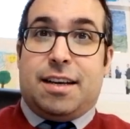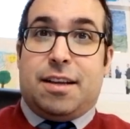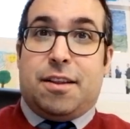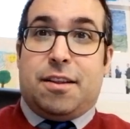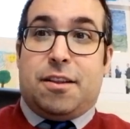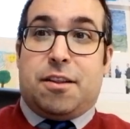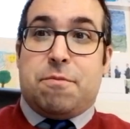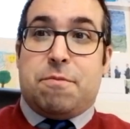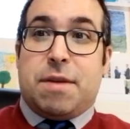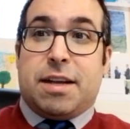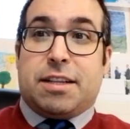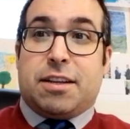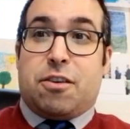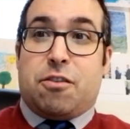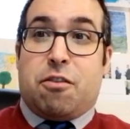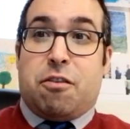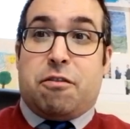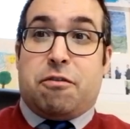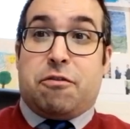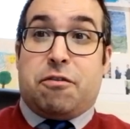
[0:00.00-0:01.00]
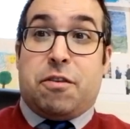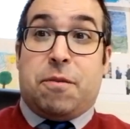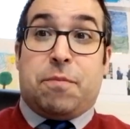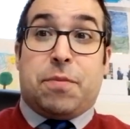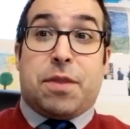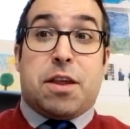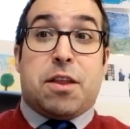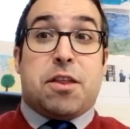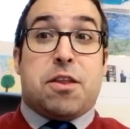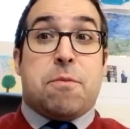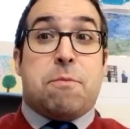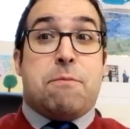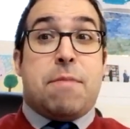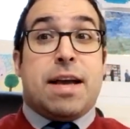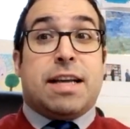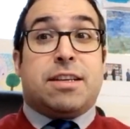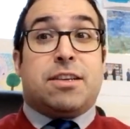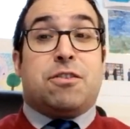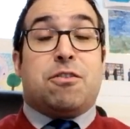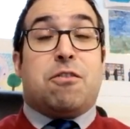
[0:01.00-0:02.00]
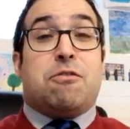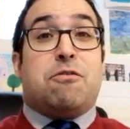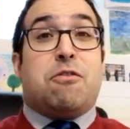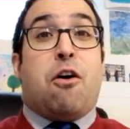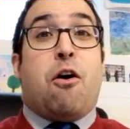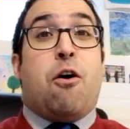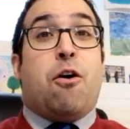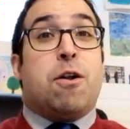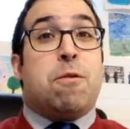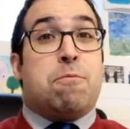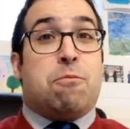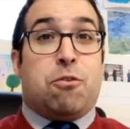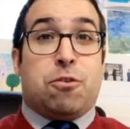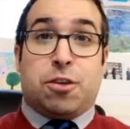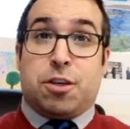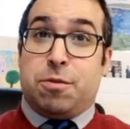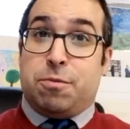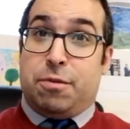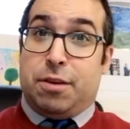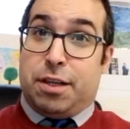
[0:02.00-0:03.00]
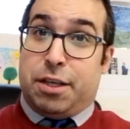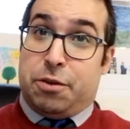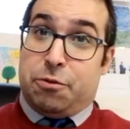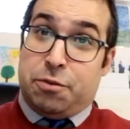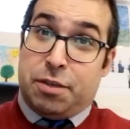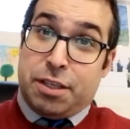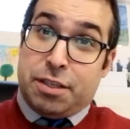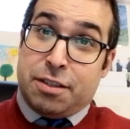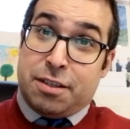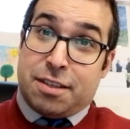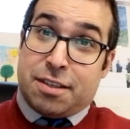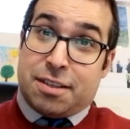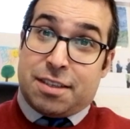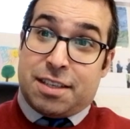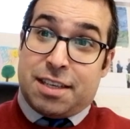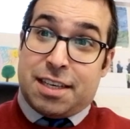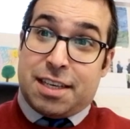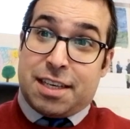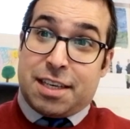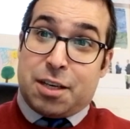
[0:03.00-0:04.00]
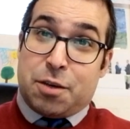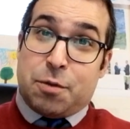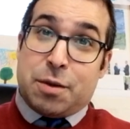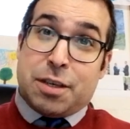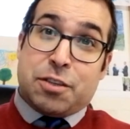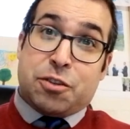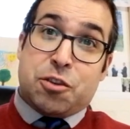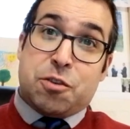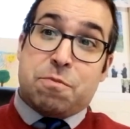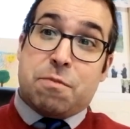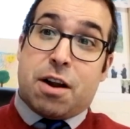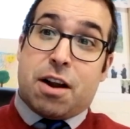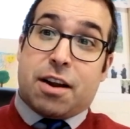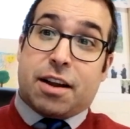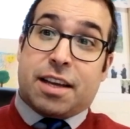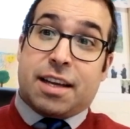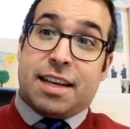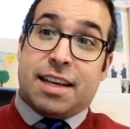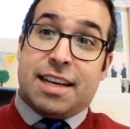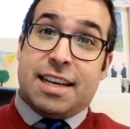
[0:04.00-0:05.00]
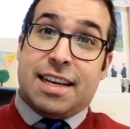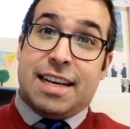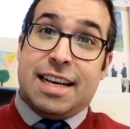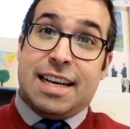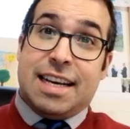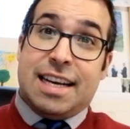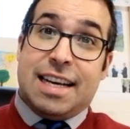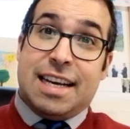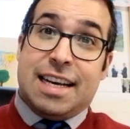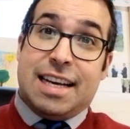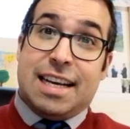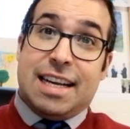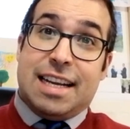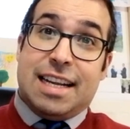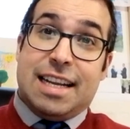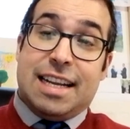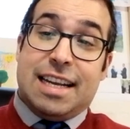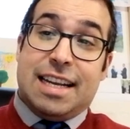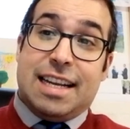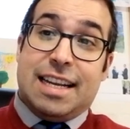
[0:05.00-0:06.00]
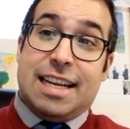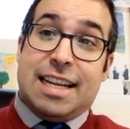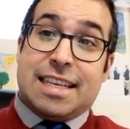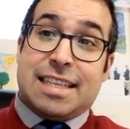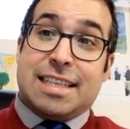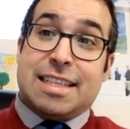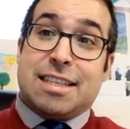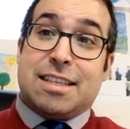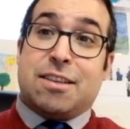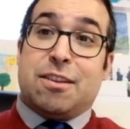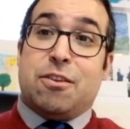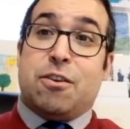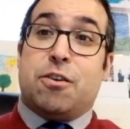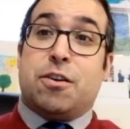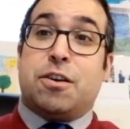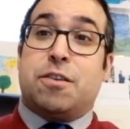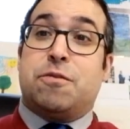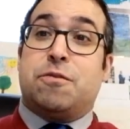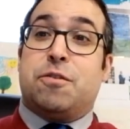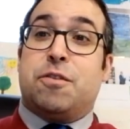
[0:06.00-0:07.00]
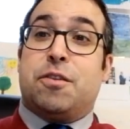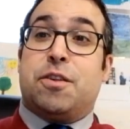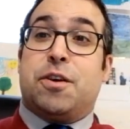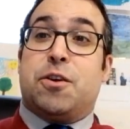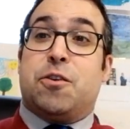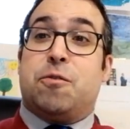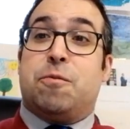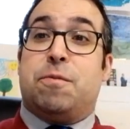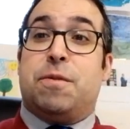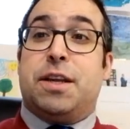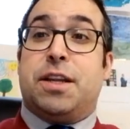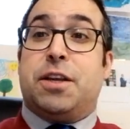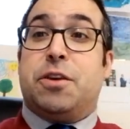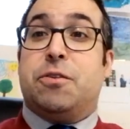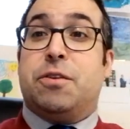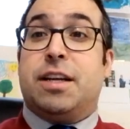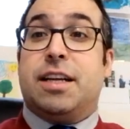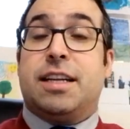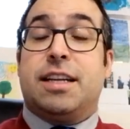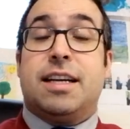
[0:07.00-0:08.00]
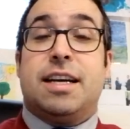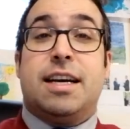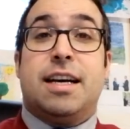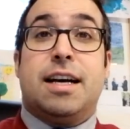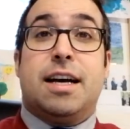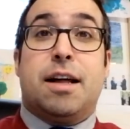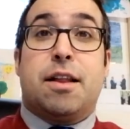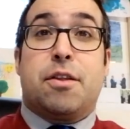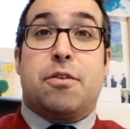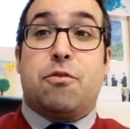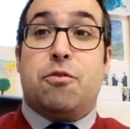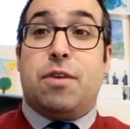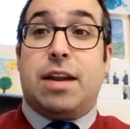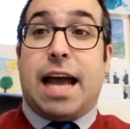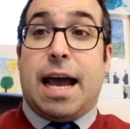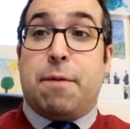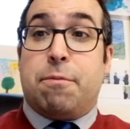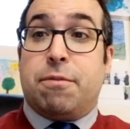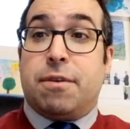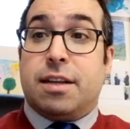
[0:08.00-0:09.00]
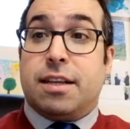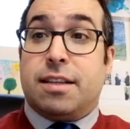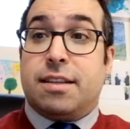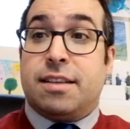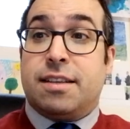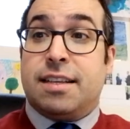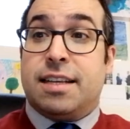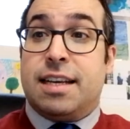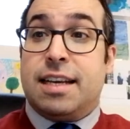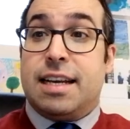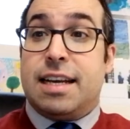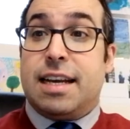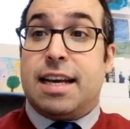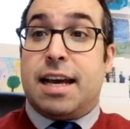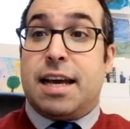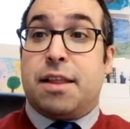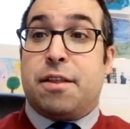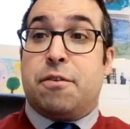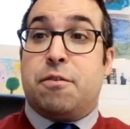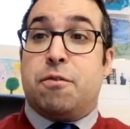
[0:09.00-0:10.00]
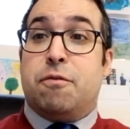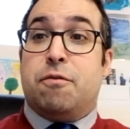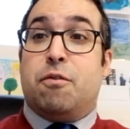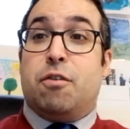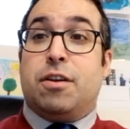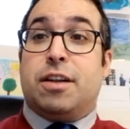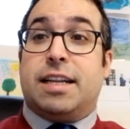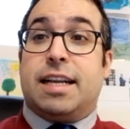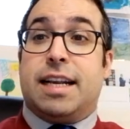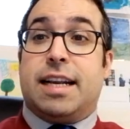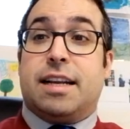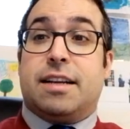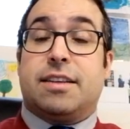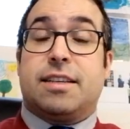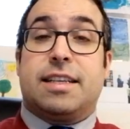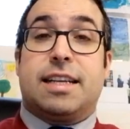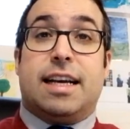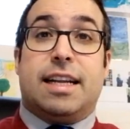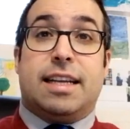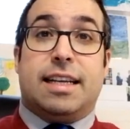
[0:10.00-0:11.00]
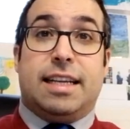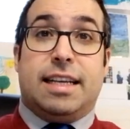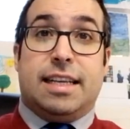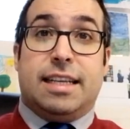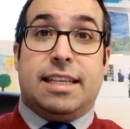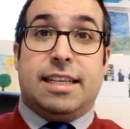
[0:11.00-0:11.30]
the matter of the best of all possible unions, question mark, lessons learned for the European Union through Leibniz and through Voltaire's Candide.